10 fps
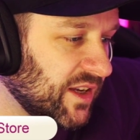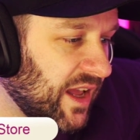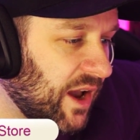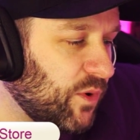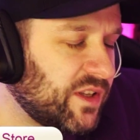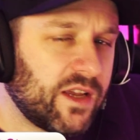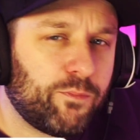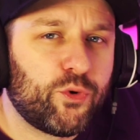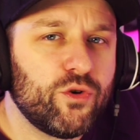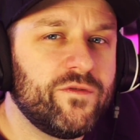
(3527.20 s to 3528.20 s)
I want to say a
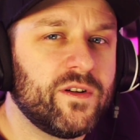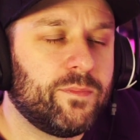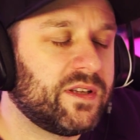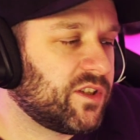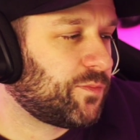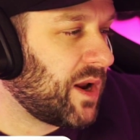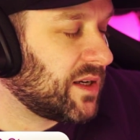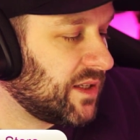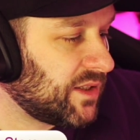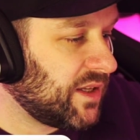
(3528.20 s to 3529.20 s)
proven business
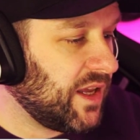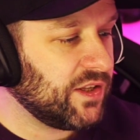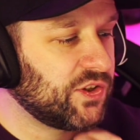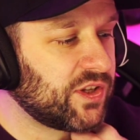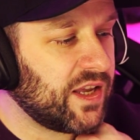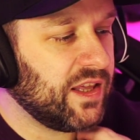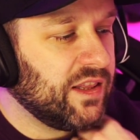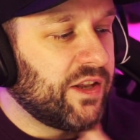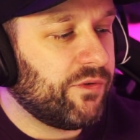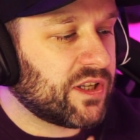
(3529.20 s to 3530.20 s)
practice.
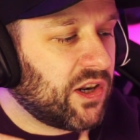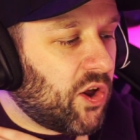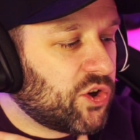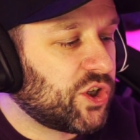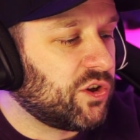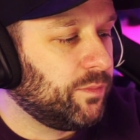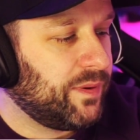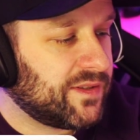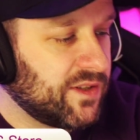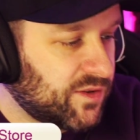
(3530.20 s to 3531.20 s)
There is a logical
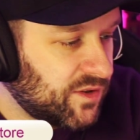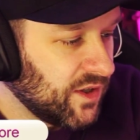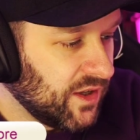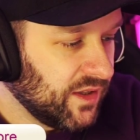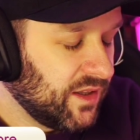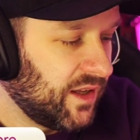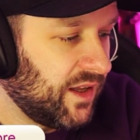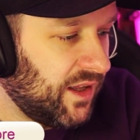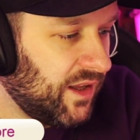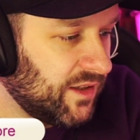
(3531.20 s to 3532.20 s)
business
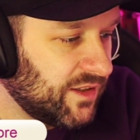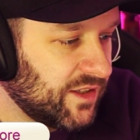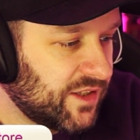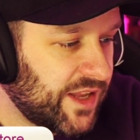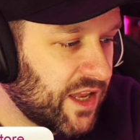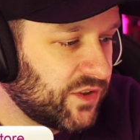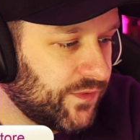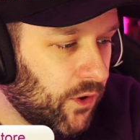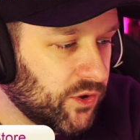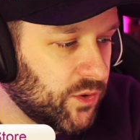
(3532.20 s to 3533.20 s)
stance
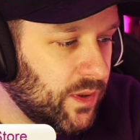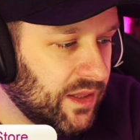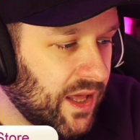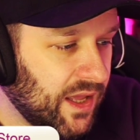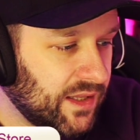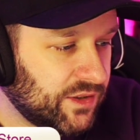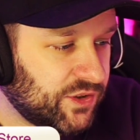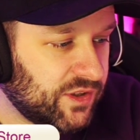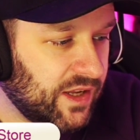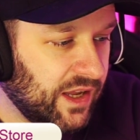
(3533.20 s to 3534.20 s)
for doing that
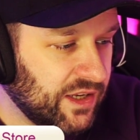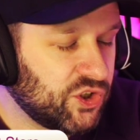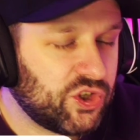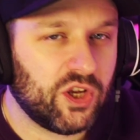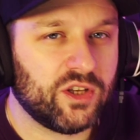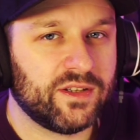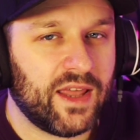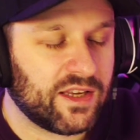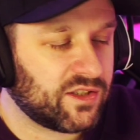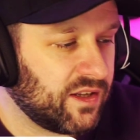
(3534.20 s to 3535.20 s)
in certain
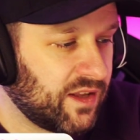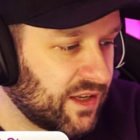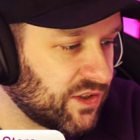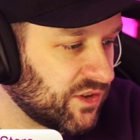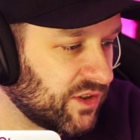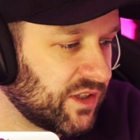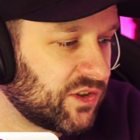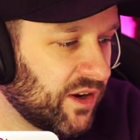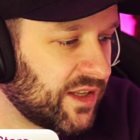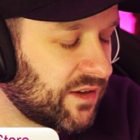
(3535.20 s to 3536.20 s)
essences. It's
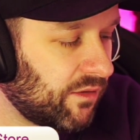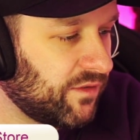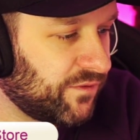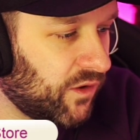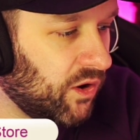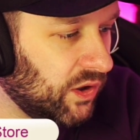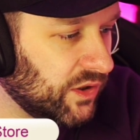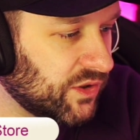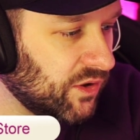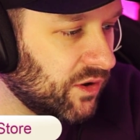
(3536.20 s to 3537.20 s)
not necessarily
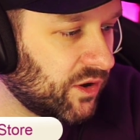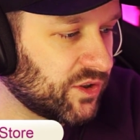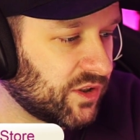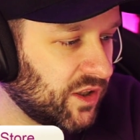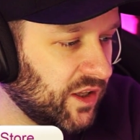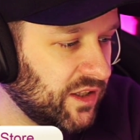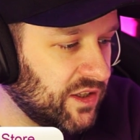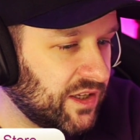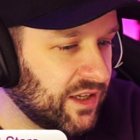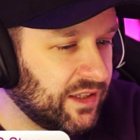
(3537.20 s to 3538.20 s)
flawless though, because
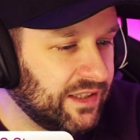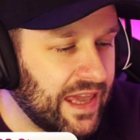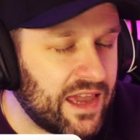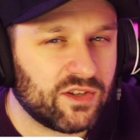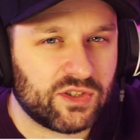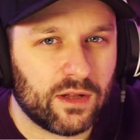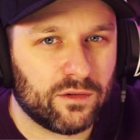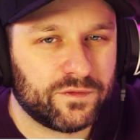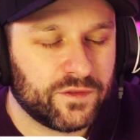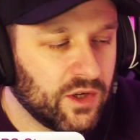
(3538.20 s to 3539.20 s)
you can get
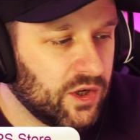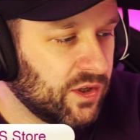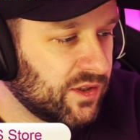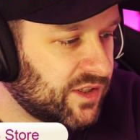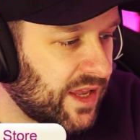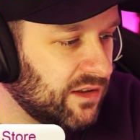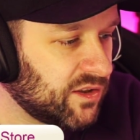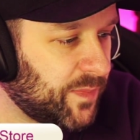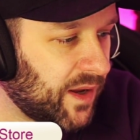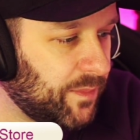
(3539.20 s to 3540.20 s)
yourself
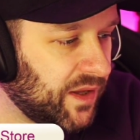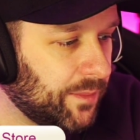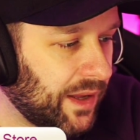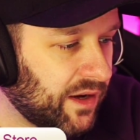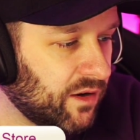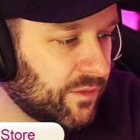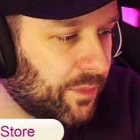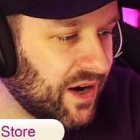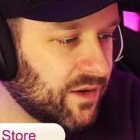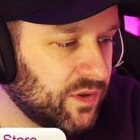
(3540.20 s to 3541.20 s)
sales by piggybacking off a
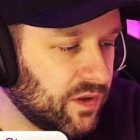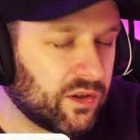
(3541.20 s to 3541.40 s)
brand, but you can